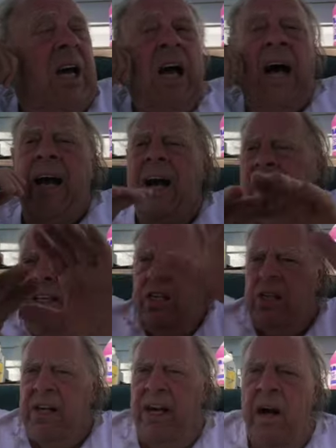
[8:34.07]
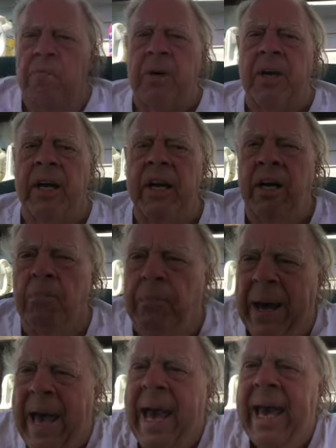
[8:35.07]
I got this set up in a
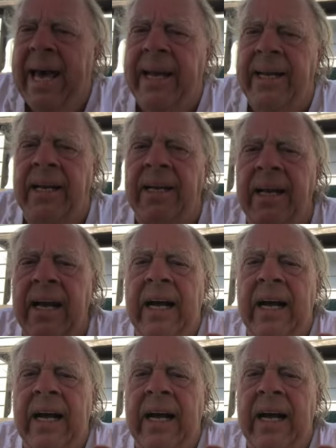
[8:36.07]
pan, and then I